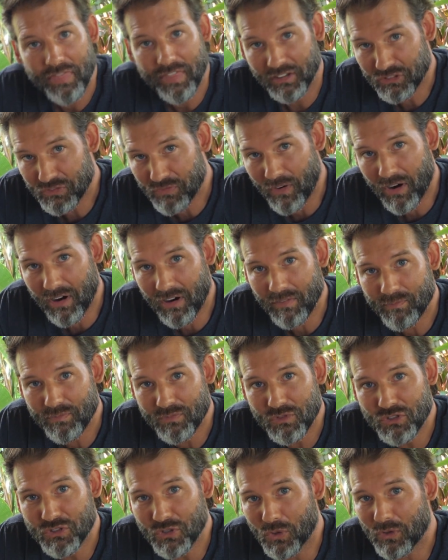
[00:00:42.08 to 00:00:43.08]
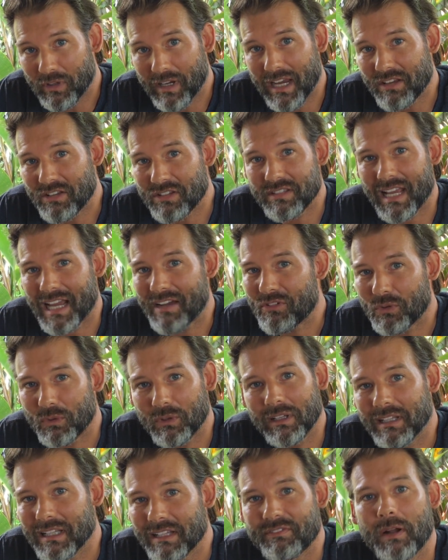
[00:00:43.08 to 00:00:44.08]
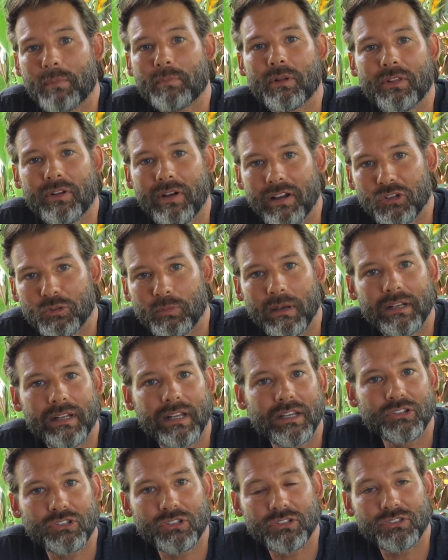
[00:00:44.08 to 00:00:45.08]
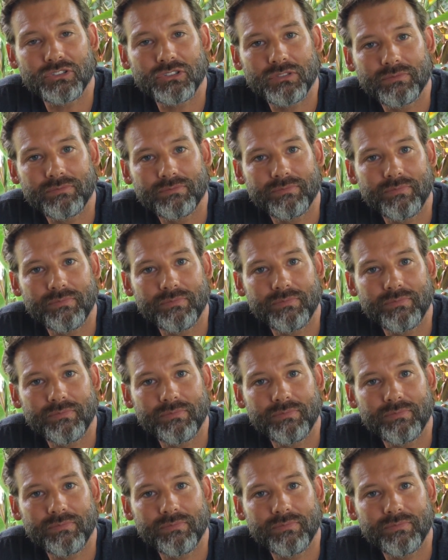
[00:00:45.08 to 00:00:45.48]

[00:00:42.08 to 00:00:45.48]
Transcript: Thus far, solar cases haven't really lived up to their expectations.